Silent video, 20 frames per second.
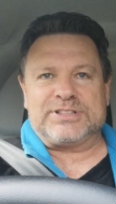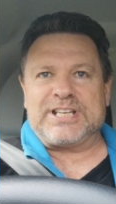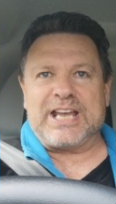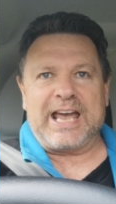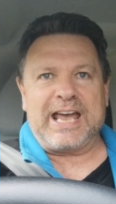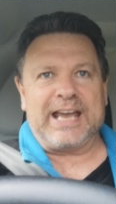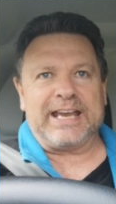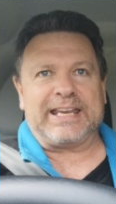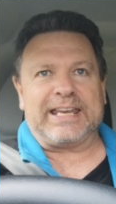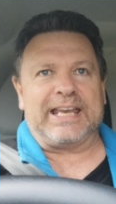
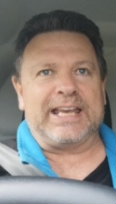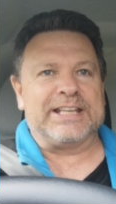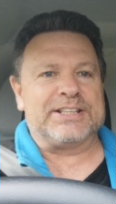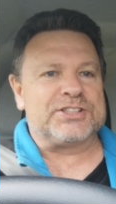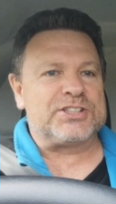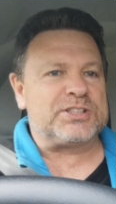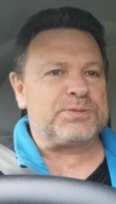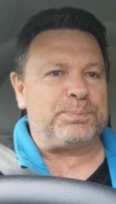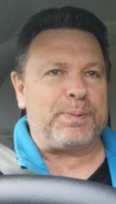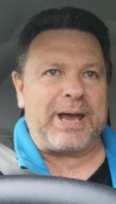tech
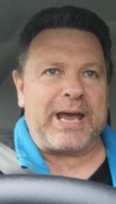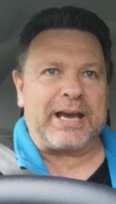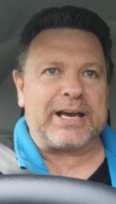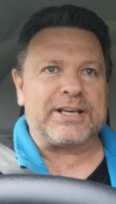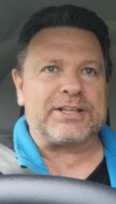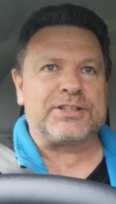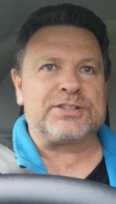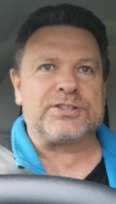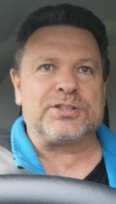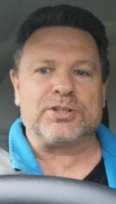and spec
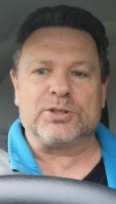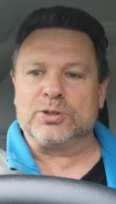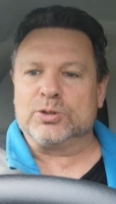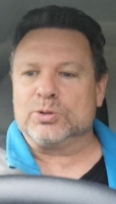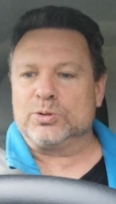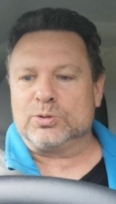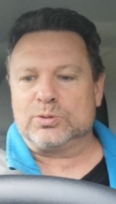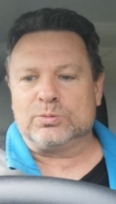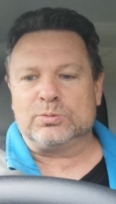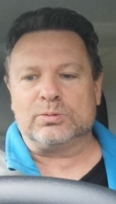
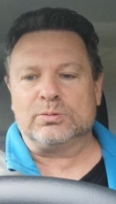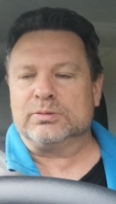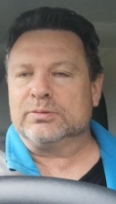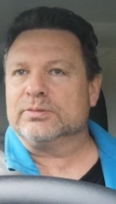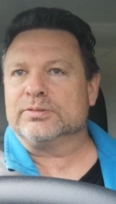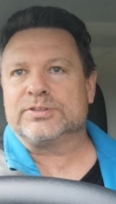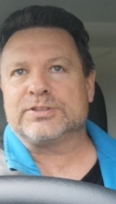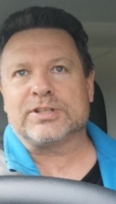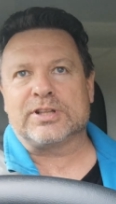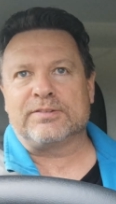to
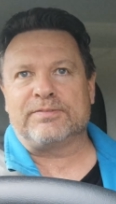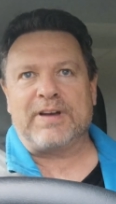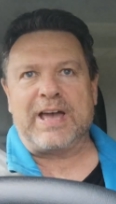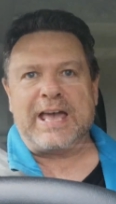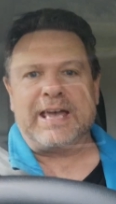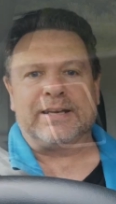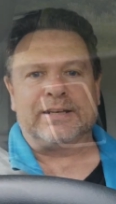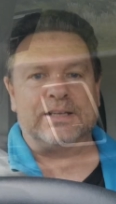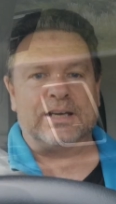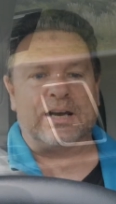the
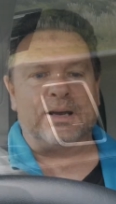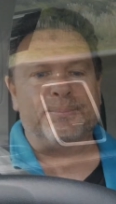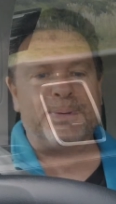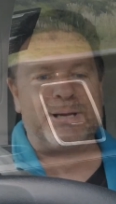van.